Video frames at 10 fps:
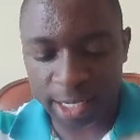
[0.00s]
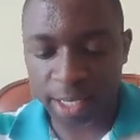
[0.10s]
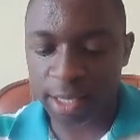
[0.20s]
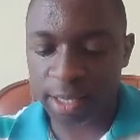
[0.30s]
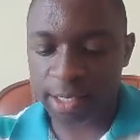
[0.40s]

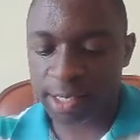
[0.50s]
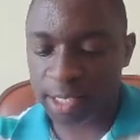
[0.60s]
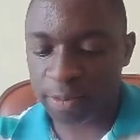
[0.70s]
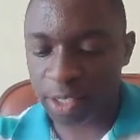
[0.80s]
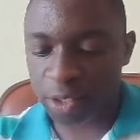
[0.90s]
statement
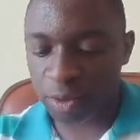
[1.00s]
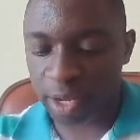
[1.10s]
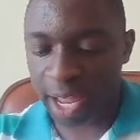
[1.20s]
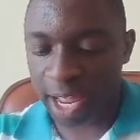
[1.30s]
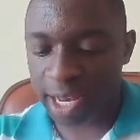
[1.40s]
we
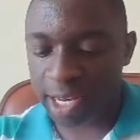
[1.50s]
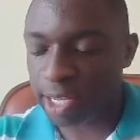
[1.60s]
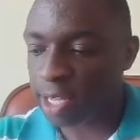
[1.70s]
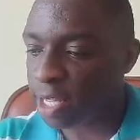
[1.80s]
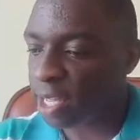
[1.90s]
had
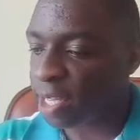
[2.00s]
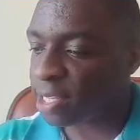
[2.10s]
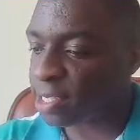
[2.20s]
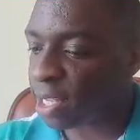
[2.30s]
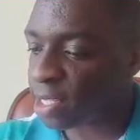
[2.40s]
is that
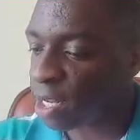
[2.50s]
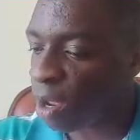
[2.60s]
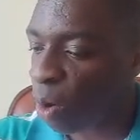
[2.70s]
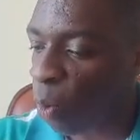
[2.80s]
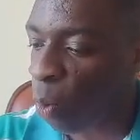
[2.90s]

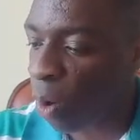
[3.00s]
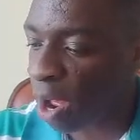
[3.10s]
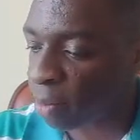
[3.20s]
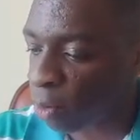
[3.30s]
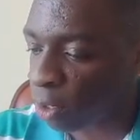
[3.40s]
1 mole